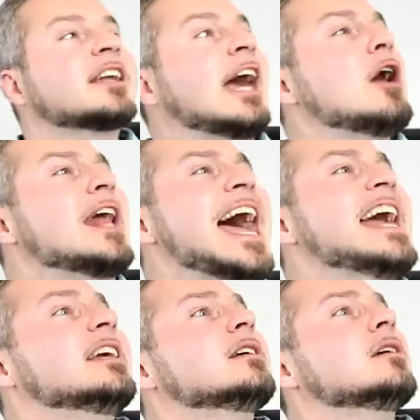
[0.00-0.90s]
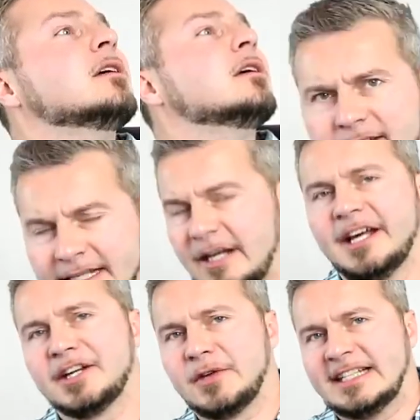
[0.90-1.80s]
Cody! Now,
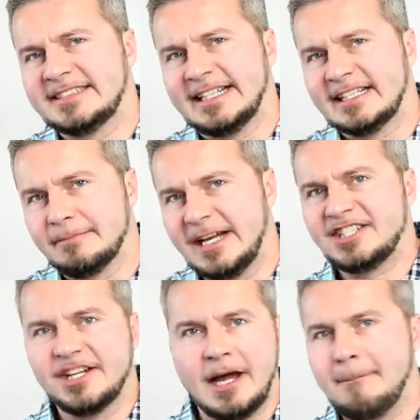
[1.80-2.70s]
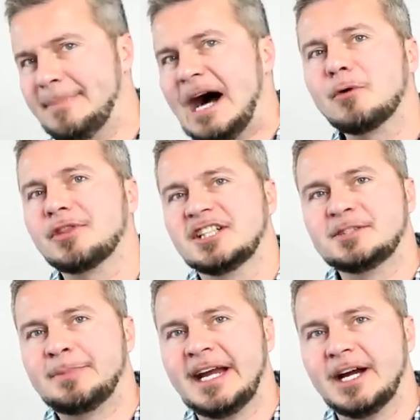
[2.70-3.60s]
another crazy thing to mention about
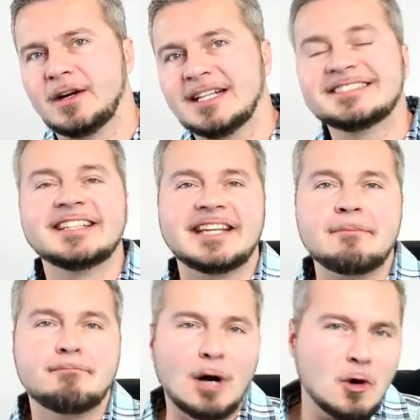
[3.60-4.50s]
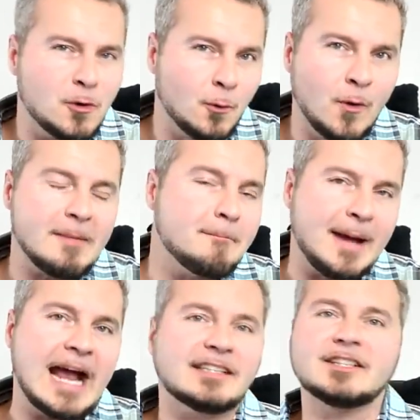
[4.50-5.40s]
this pair is that they both went
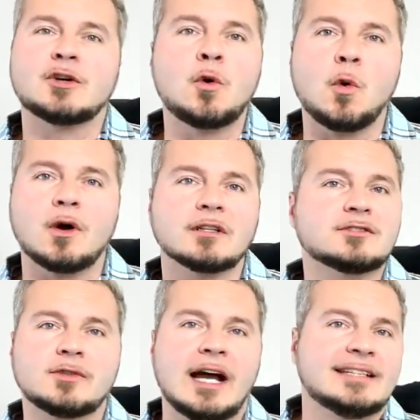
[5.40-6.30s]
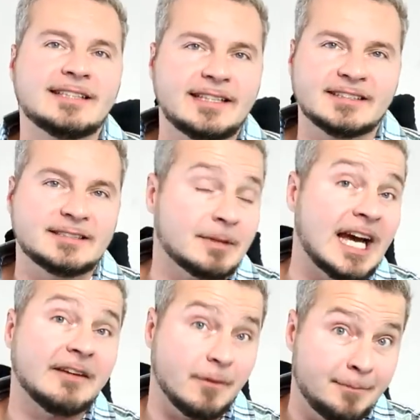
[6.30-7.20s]
back to court trying to get some
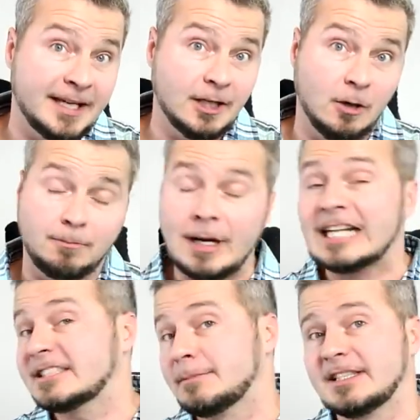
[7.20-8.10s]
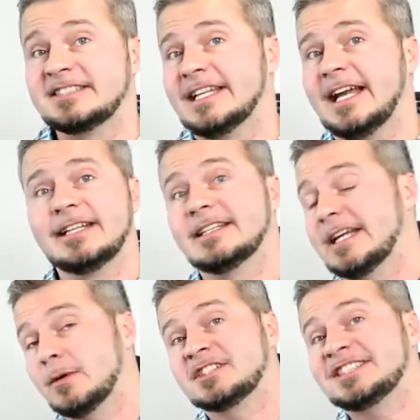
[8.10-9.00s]
kind of appeal, possibly saying that they were